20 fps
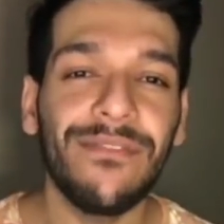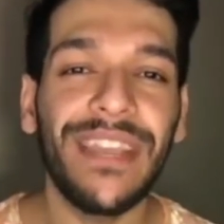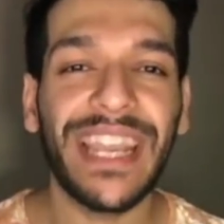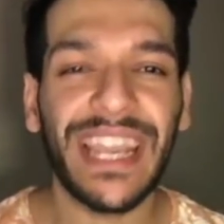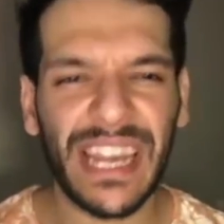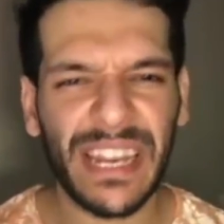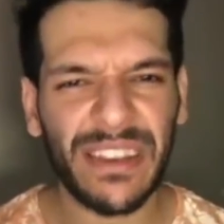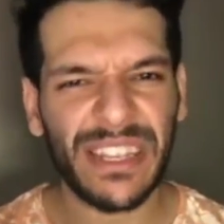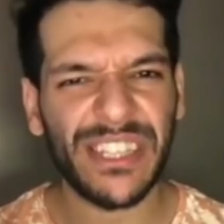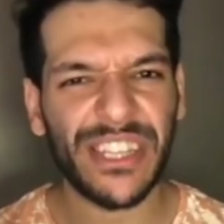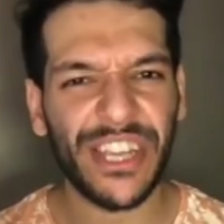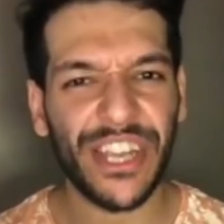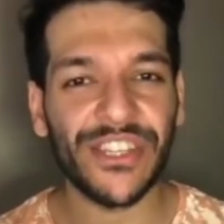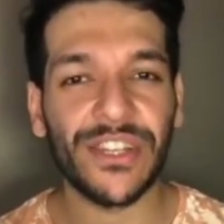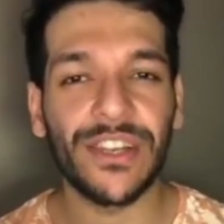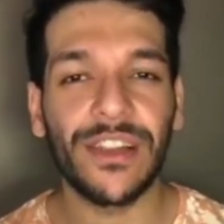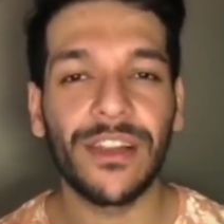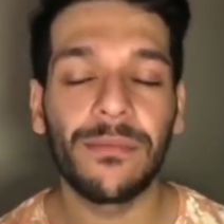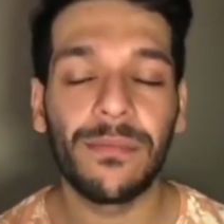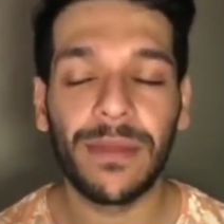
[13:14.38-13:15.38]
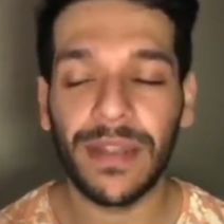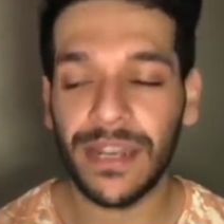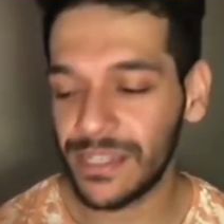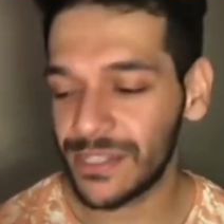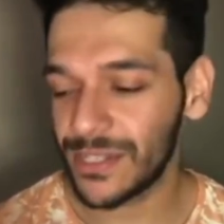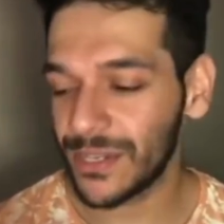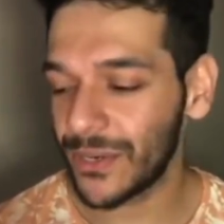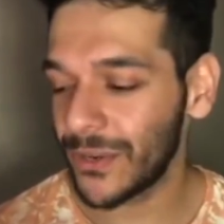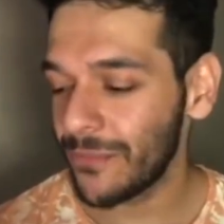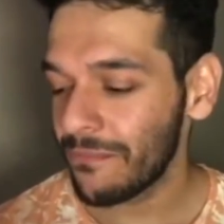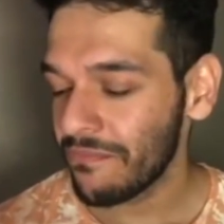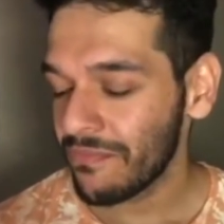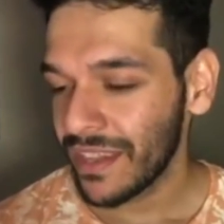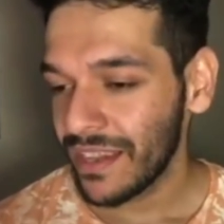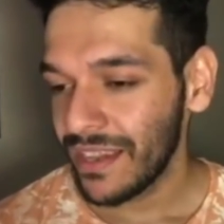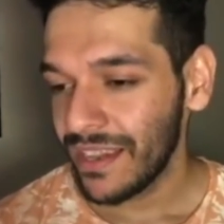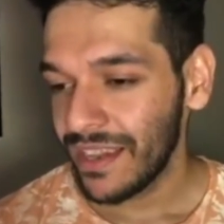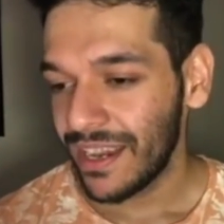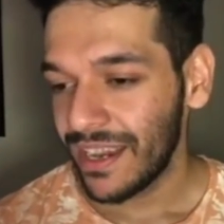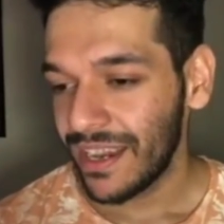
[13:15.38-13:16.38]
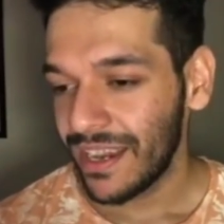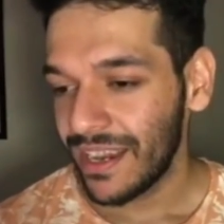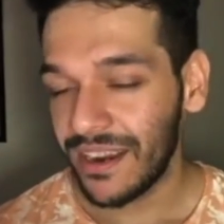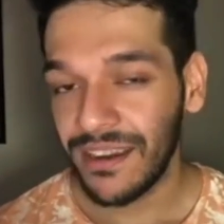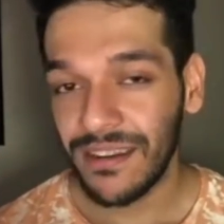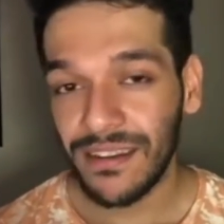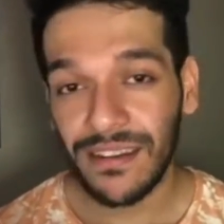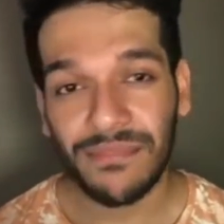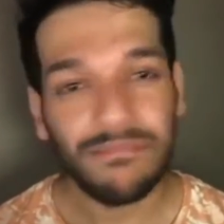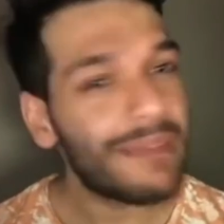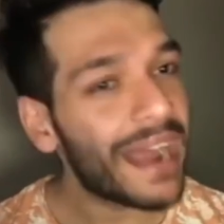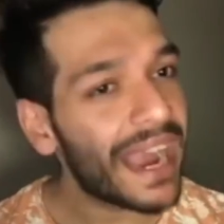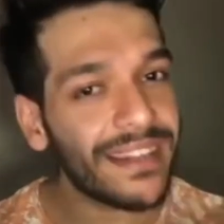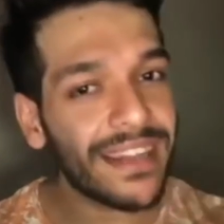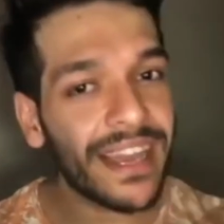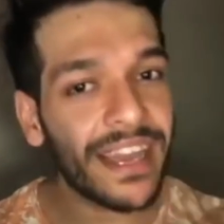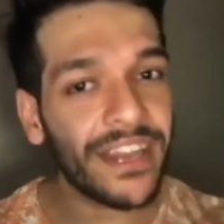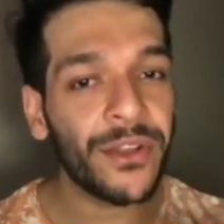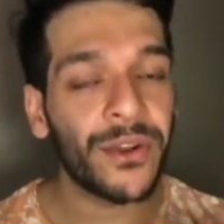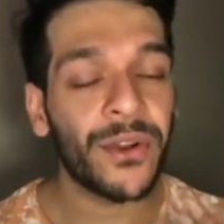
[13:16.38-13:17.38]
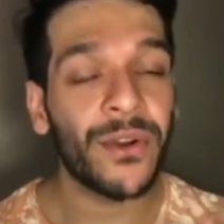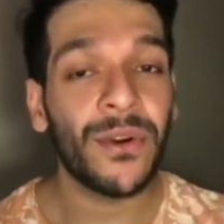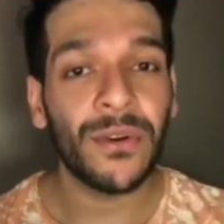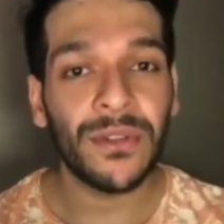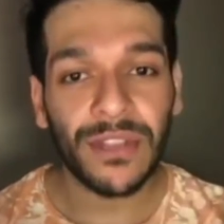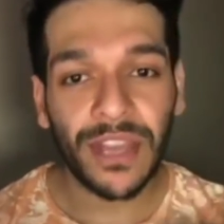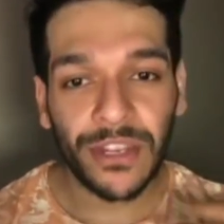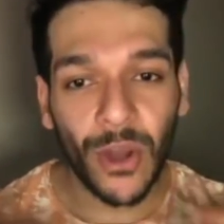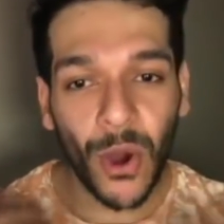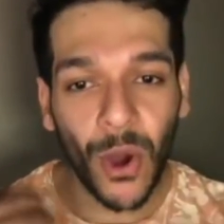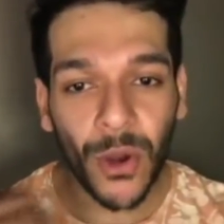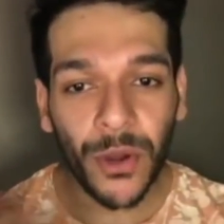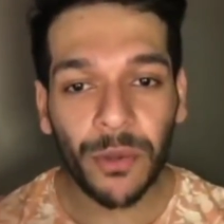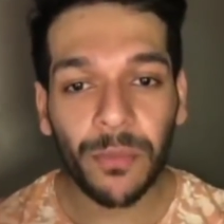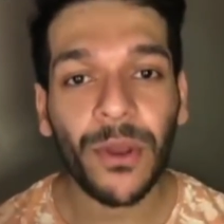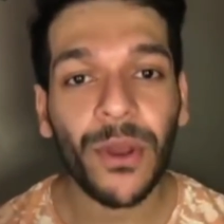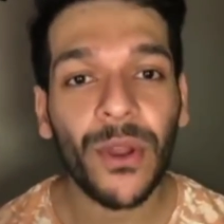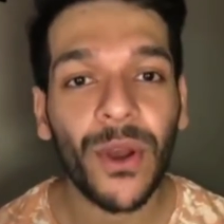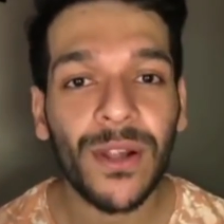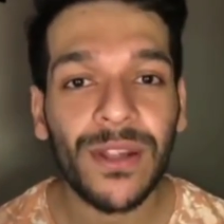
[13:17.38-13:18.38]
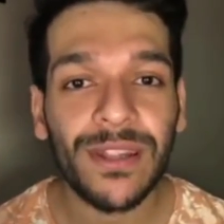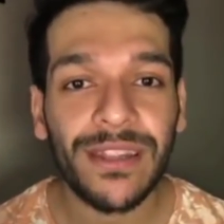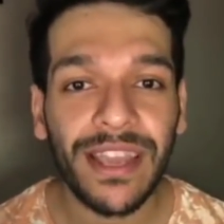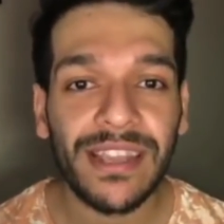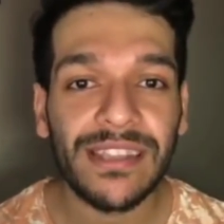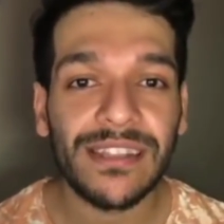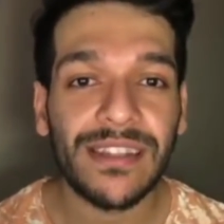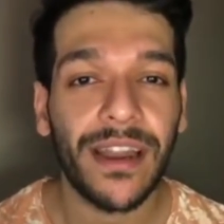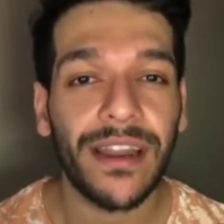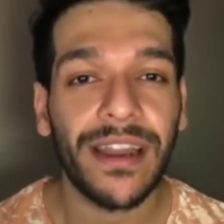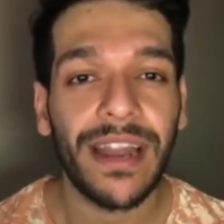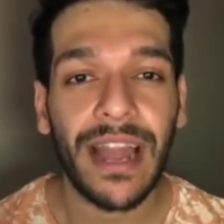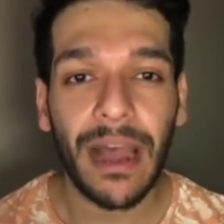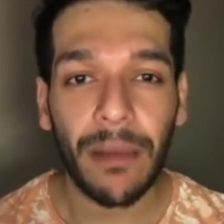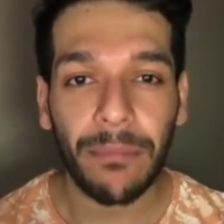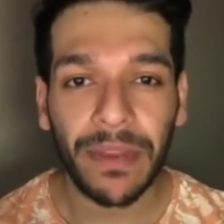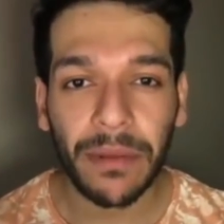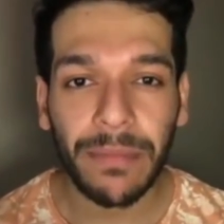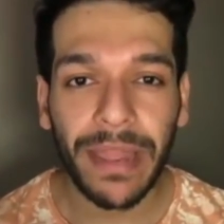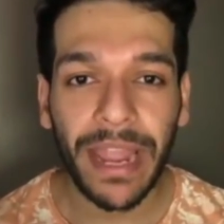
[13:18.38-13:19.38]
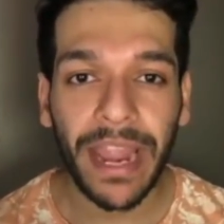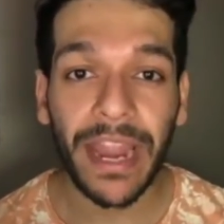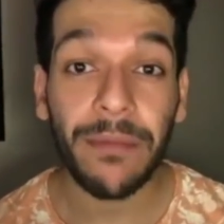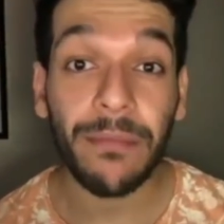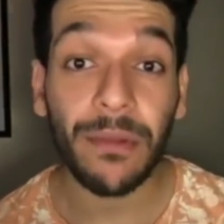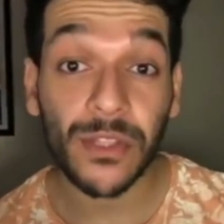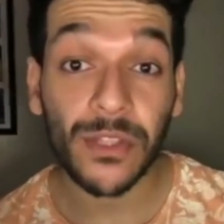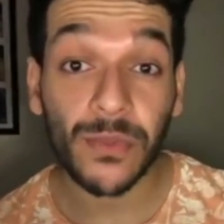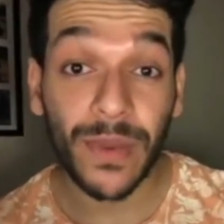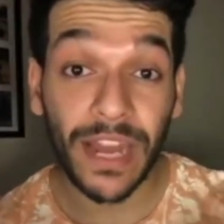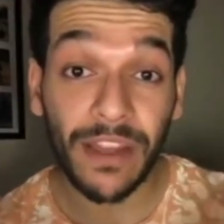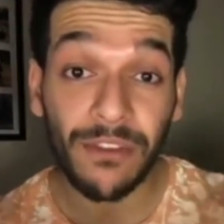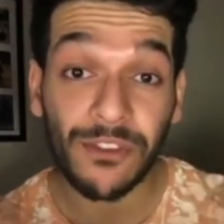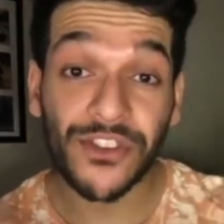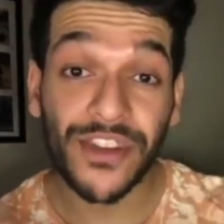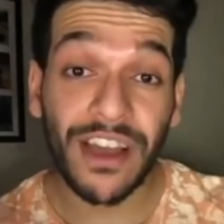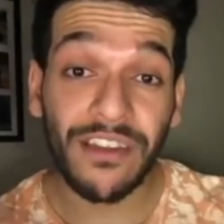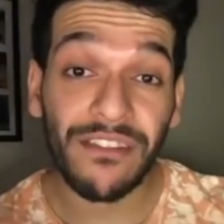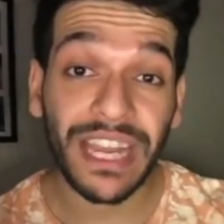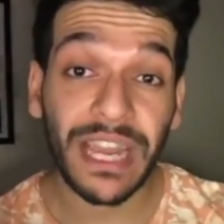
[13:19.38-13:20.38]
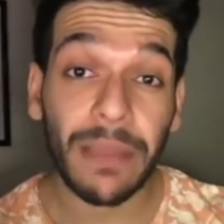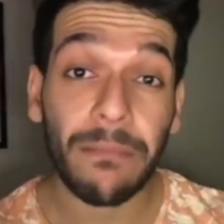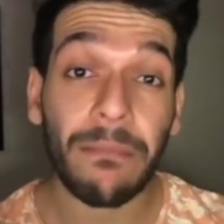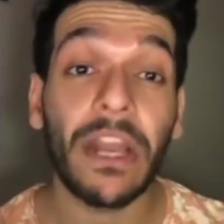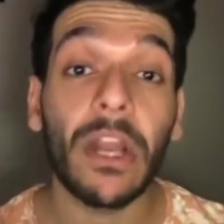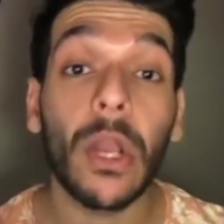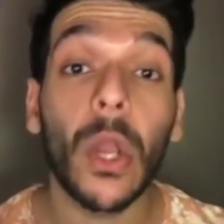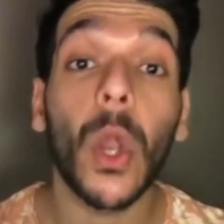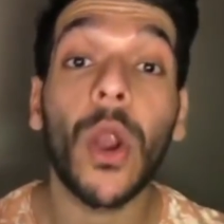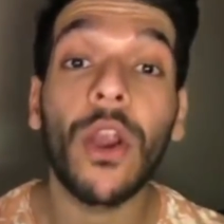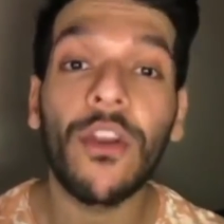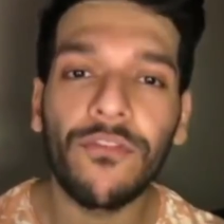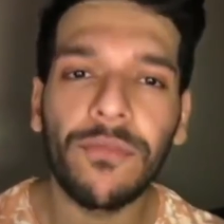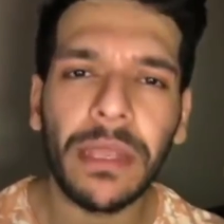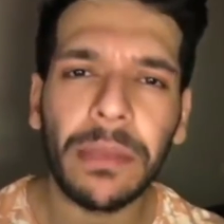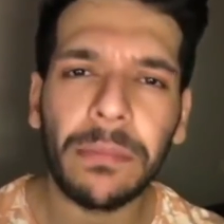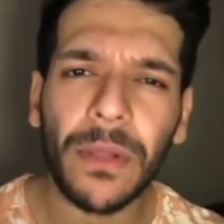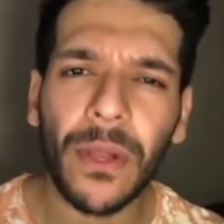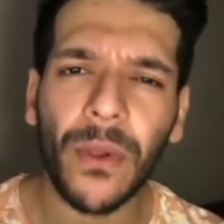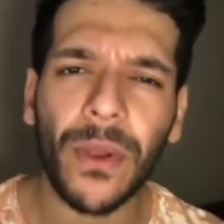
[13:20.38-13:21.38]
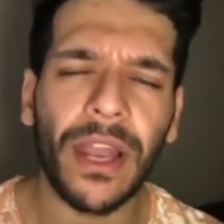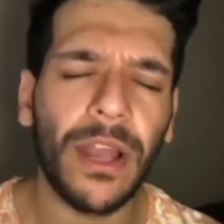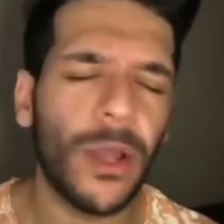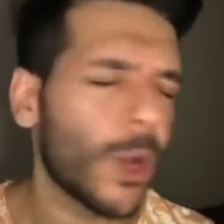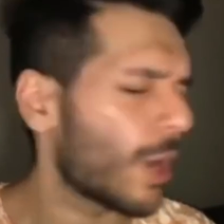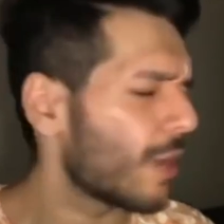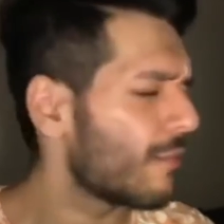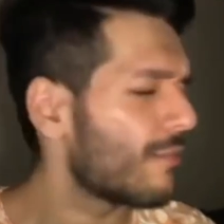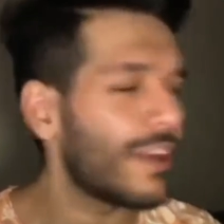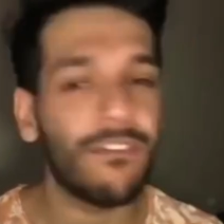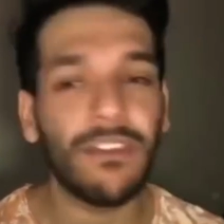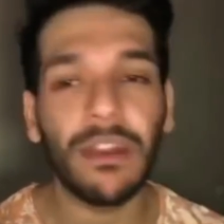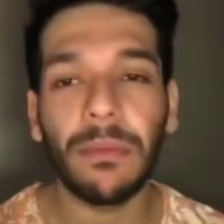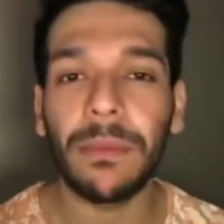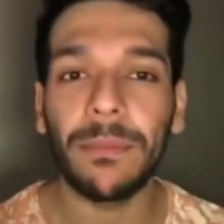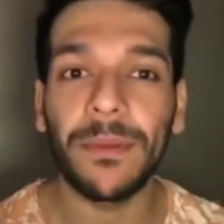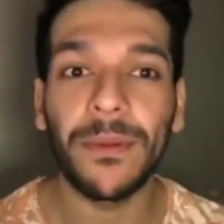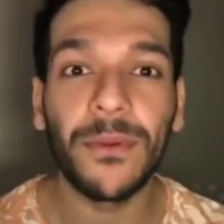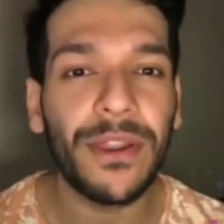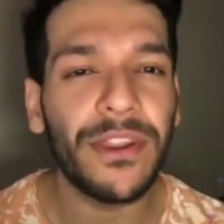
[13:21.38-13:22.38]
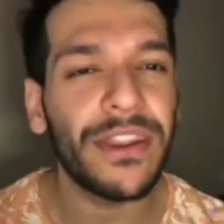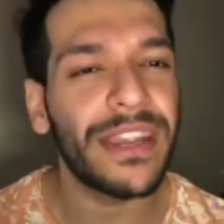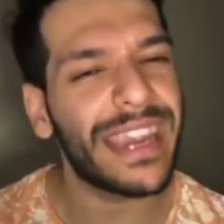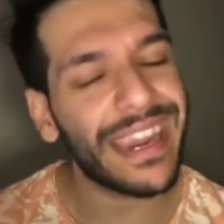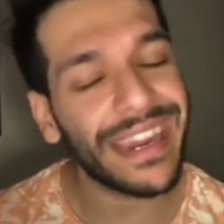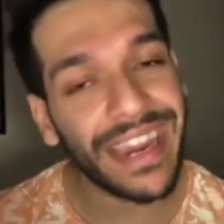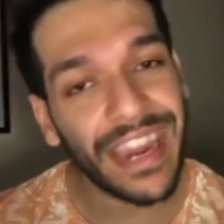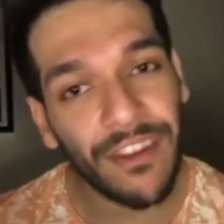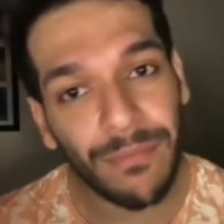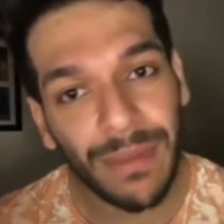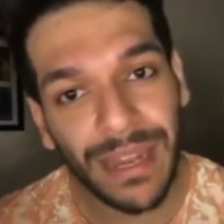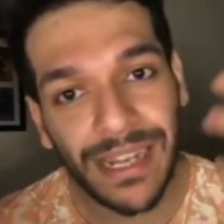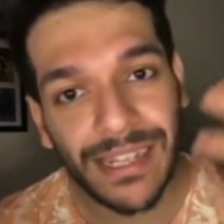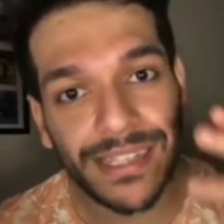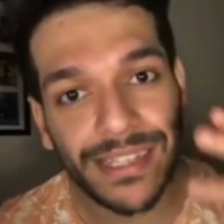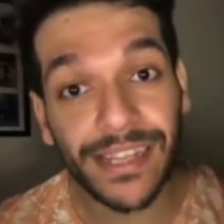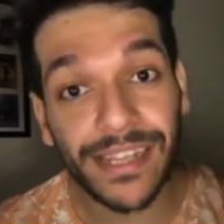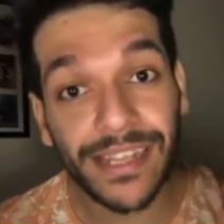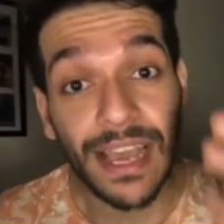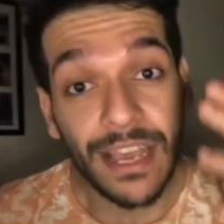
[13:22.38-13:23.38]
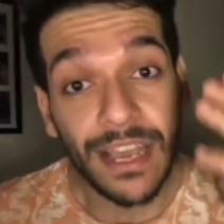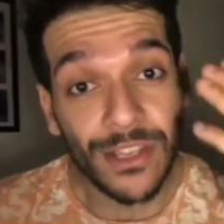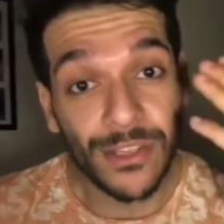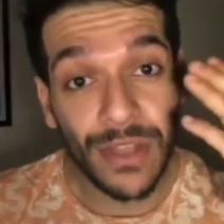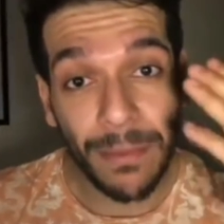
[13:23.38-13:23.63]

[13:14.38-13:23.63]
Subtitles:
we can change a little bit. So by then, that entrepreneurial thing started happening in my head, because while I was traveling, I met a lot of people, okay, a lot of lovely people who gave me insights.